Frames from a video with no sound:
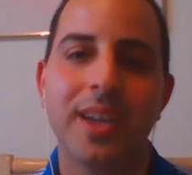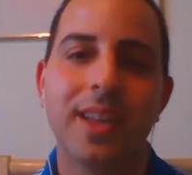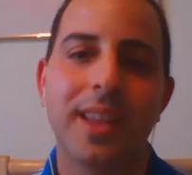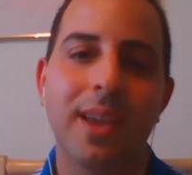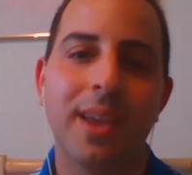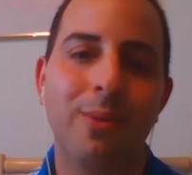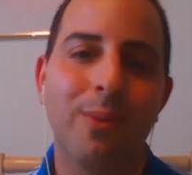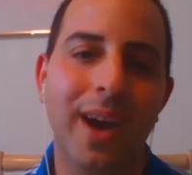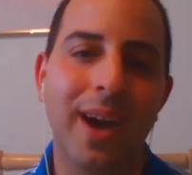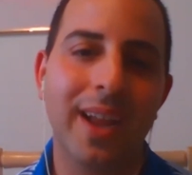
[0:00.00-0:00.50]

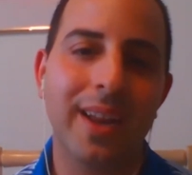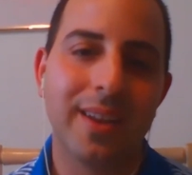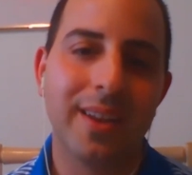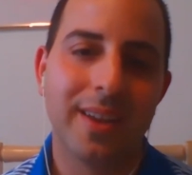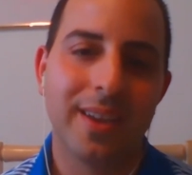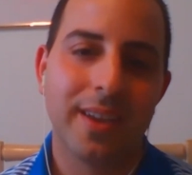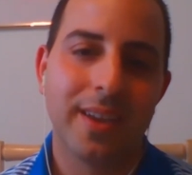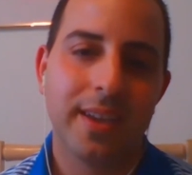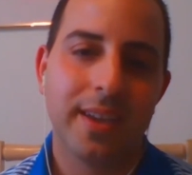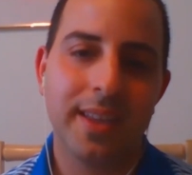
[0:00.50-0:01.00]
Right. They want
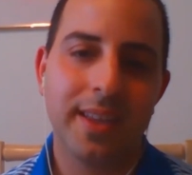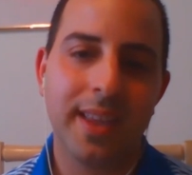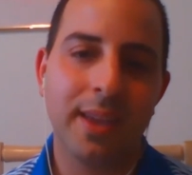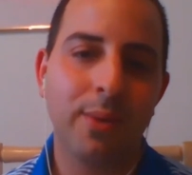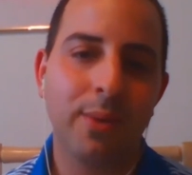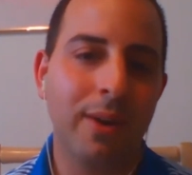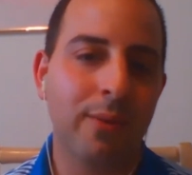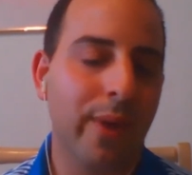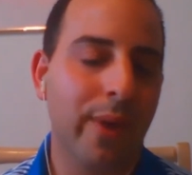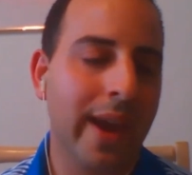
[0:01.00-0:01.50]
they
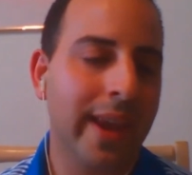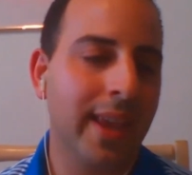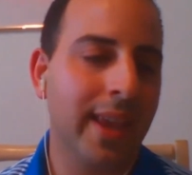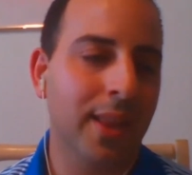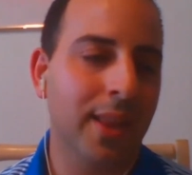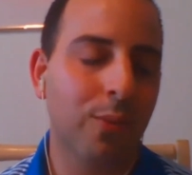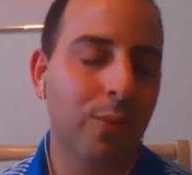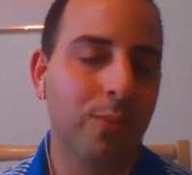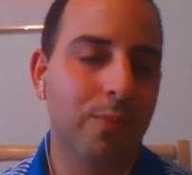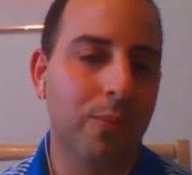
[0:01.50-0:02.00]
want
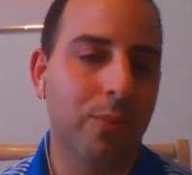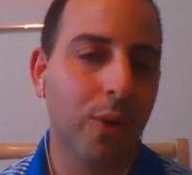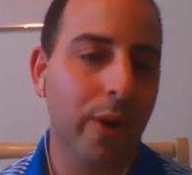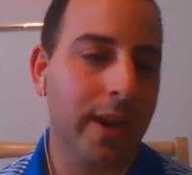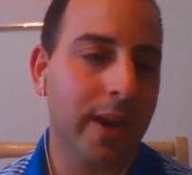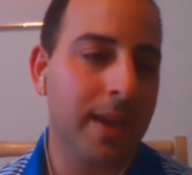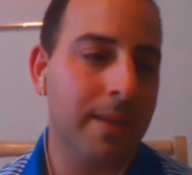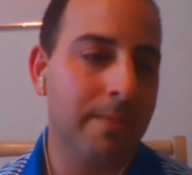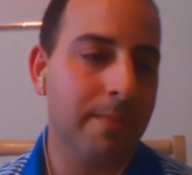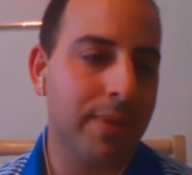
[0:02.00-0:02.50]
regular
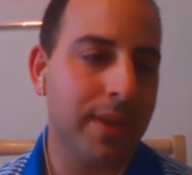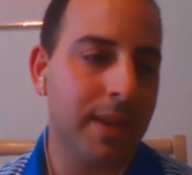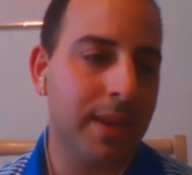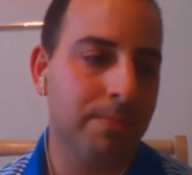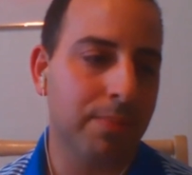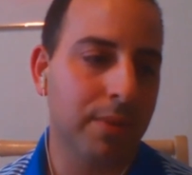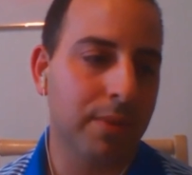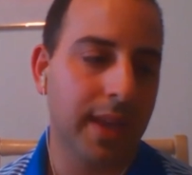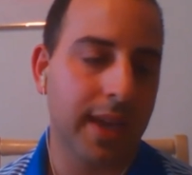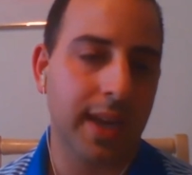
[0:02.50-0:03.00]
working
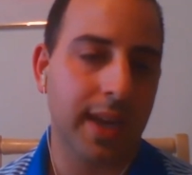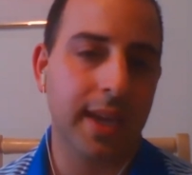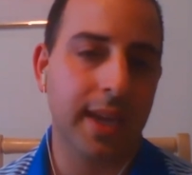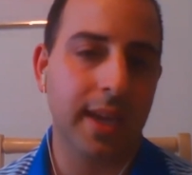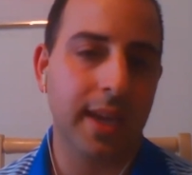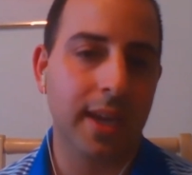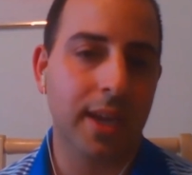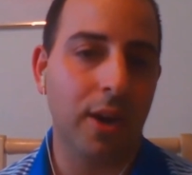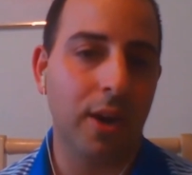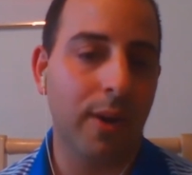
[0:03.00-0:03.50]
people that are
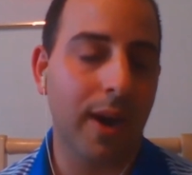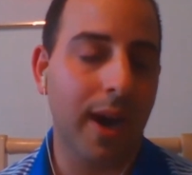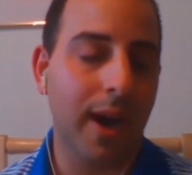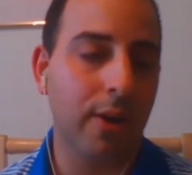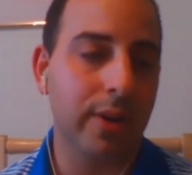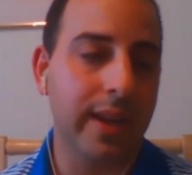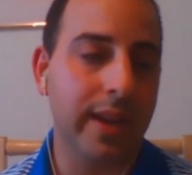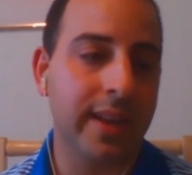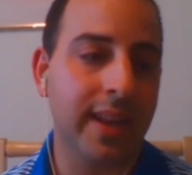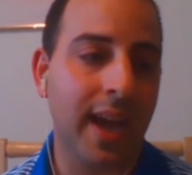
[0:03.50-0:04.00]
going to go
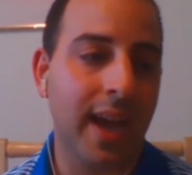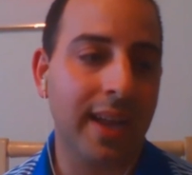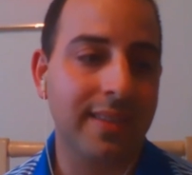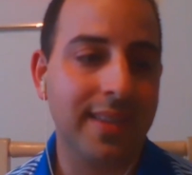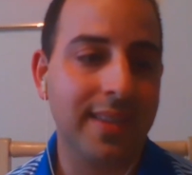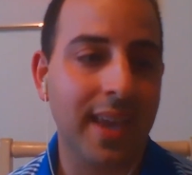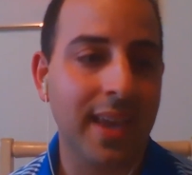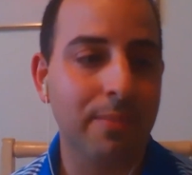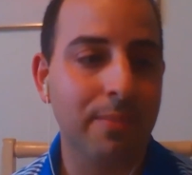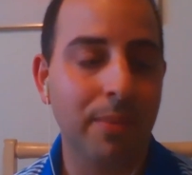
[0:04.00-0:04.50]
out and not
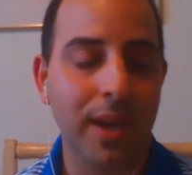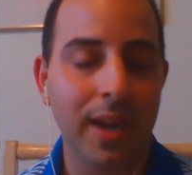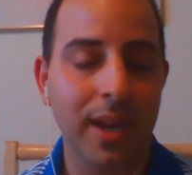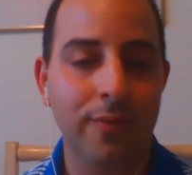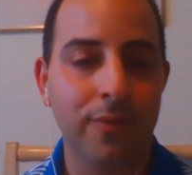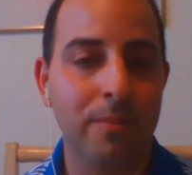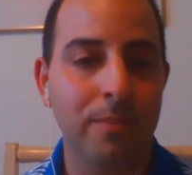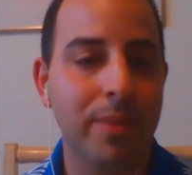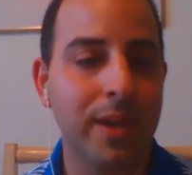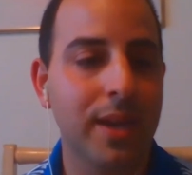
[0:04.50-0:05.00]
take money
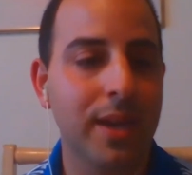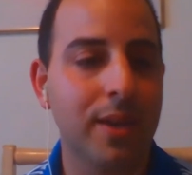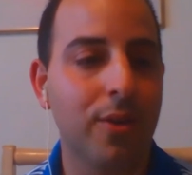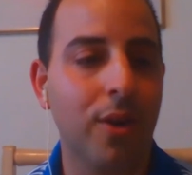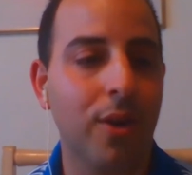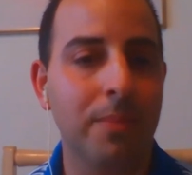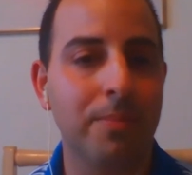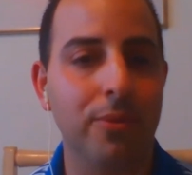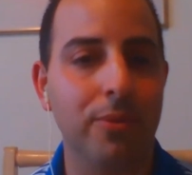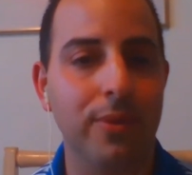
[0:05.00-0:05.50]
from big
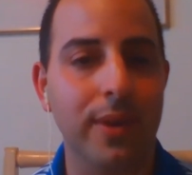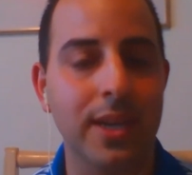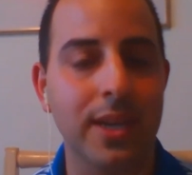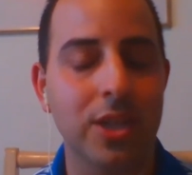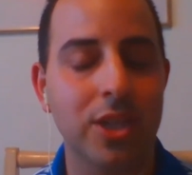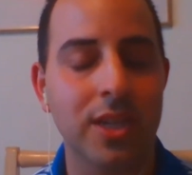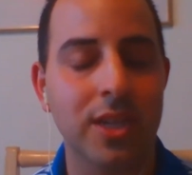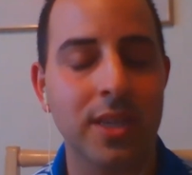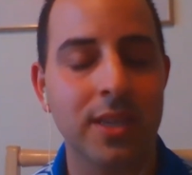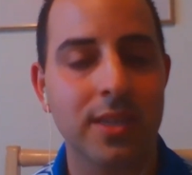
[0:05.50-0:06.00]

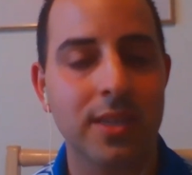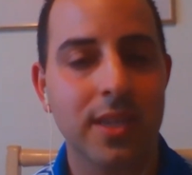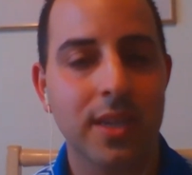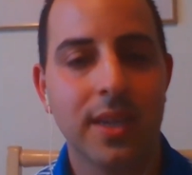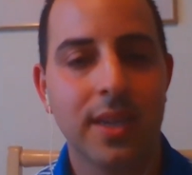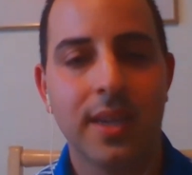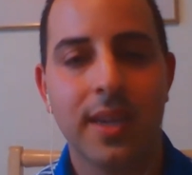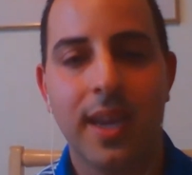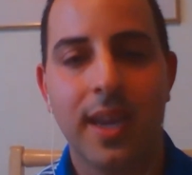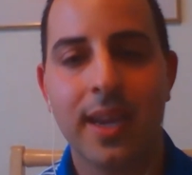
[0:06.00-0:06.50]
corporations
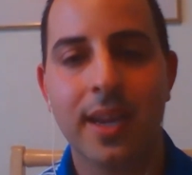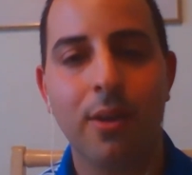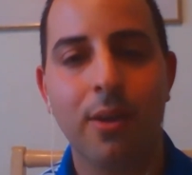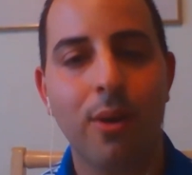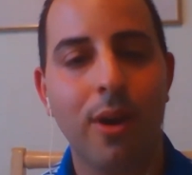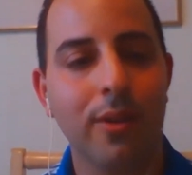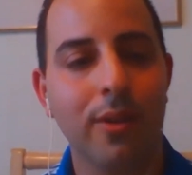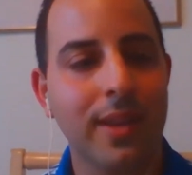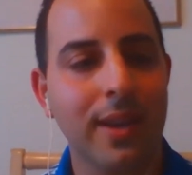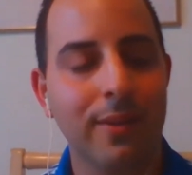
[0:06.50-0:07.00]
and go
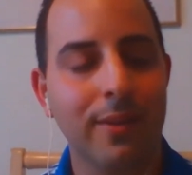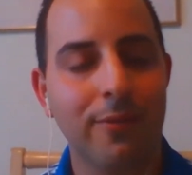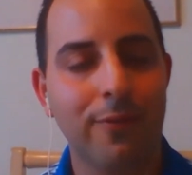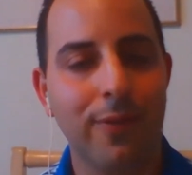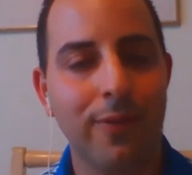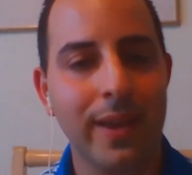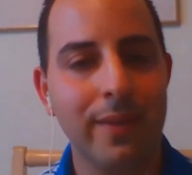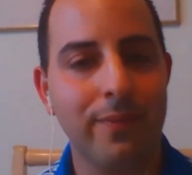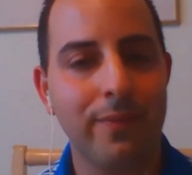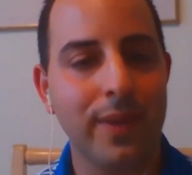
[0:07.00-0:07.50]
out there and
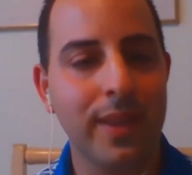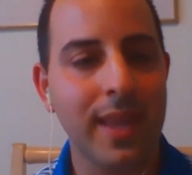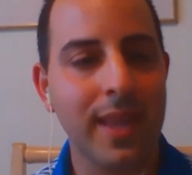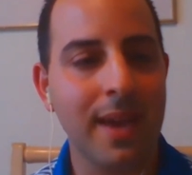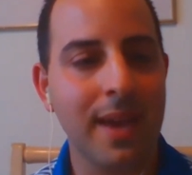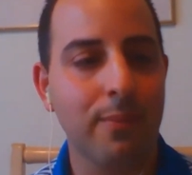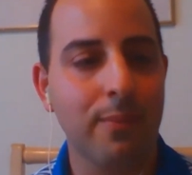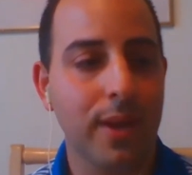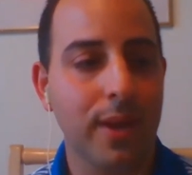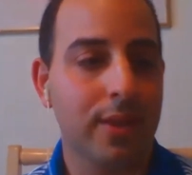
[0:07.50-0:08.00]
fight for
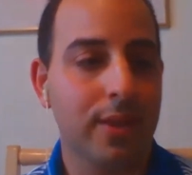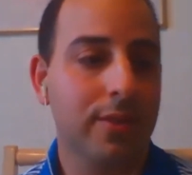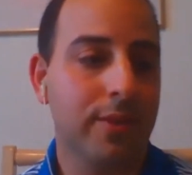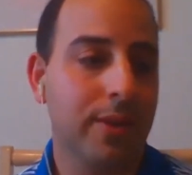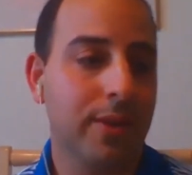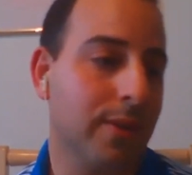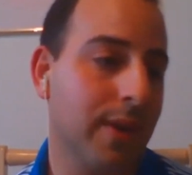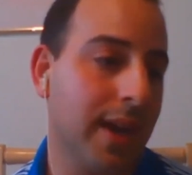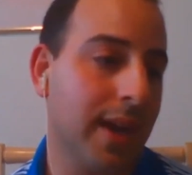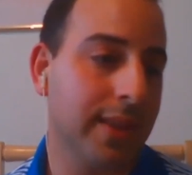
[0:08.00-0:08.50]
them, whether
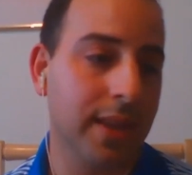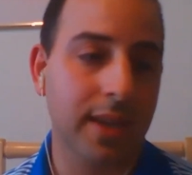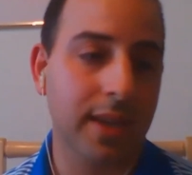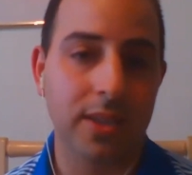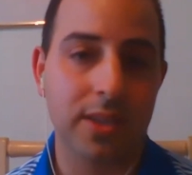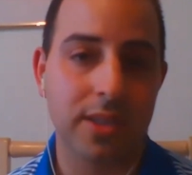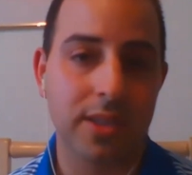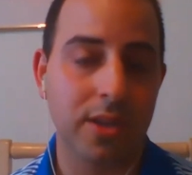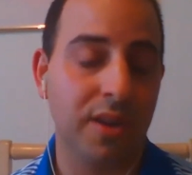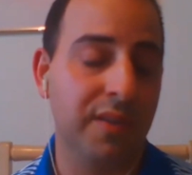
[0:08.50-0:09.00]
they're on the
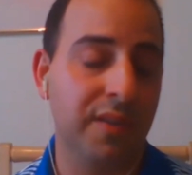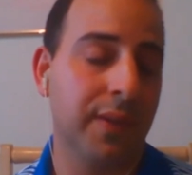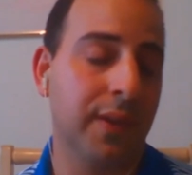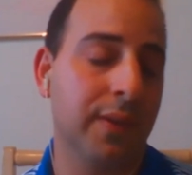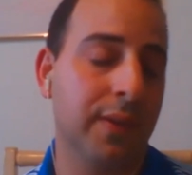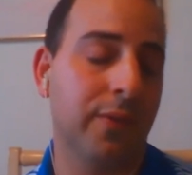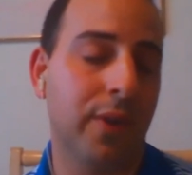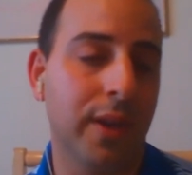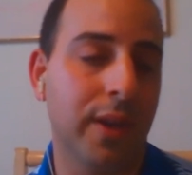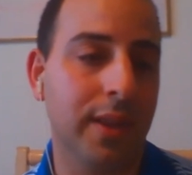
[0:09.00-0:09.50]

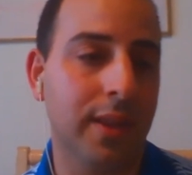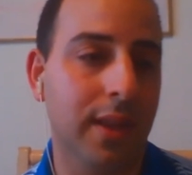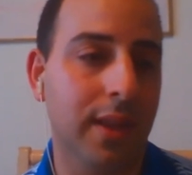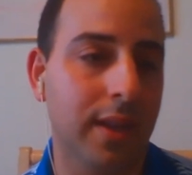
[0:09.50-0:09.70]
conservative or